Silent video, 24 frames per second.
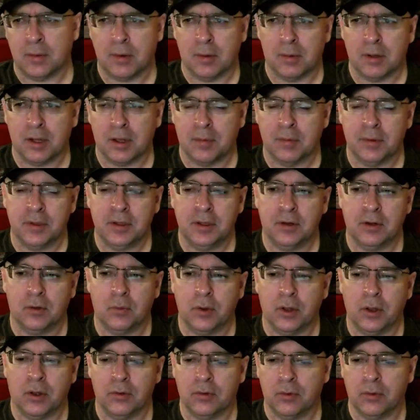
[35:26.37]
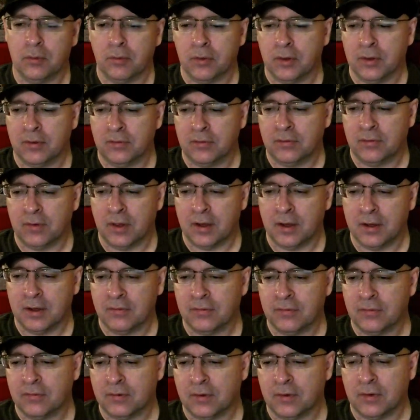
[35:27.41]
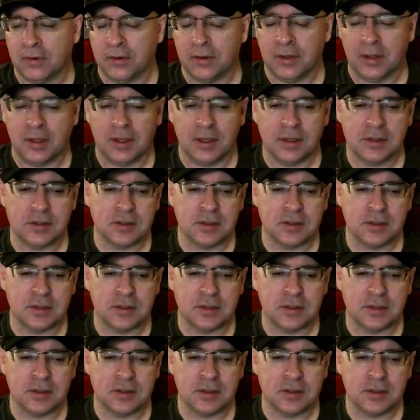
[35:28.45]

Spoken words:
But we all know that's not necessarily the case.